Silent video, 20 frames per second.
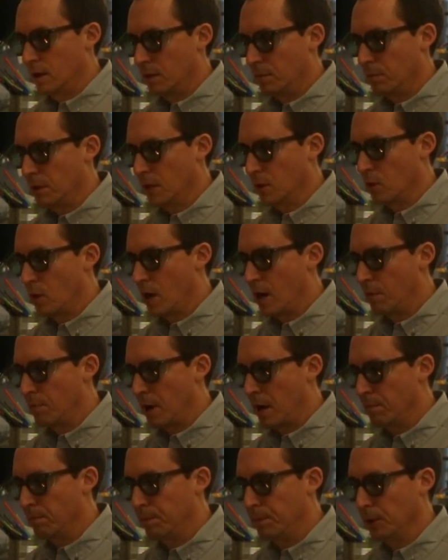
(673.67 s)
Meanwhile,
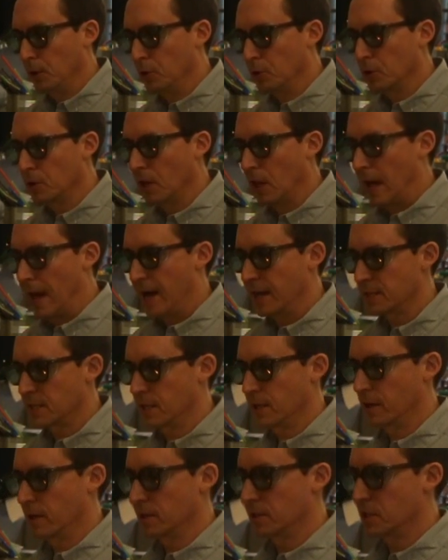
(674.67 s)
my blue glass
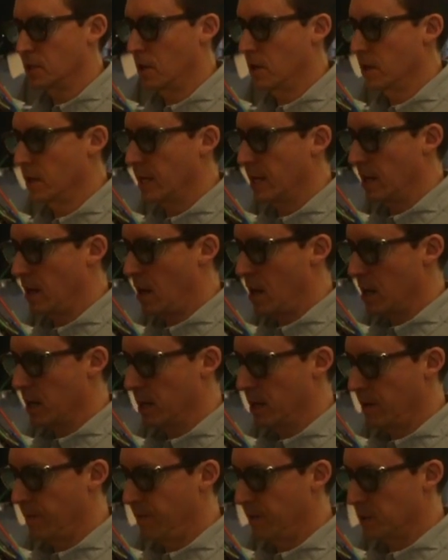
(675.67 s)
here is starting to get hot
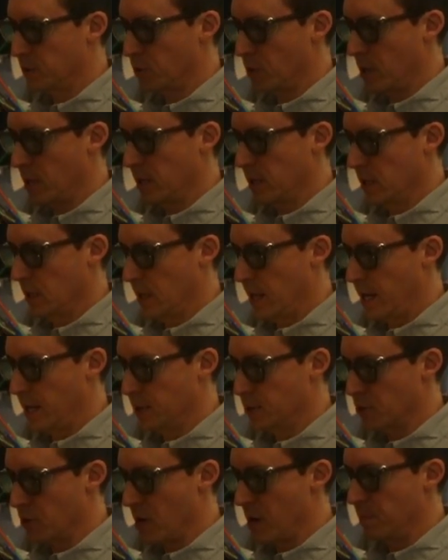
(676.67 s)
enough it's ready to lay a
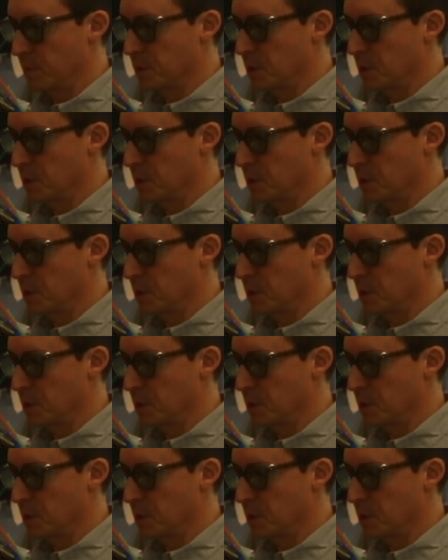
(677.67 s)
drip.